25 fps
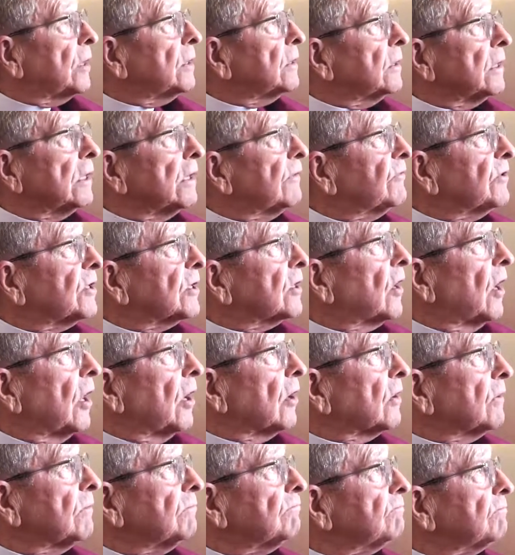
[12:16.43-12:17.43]
in living
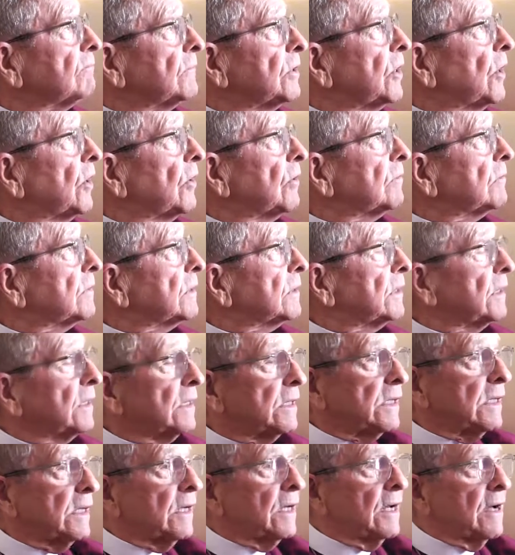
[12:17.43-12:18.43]
color, you know.
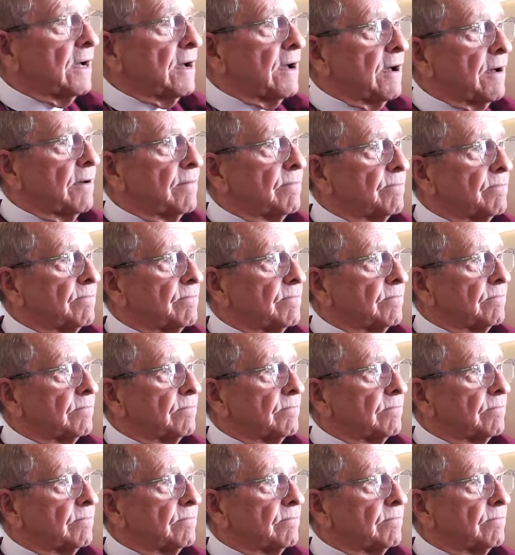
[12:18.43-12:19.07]
Um,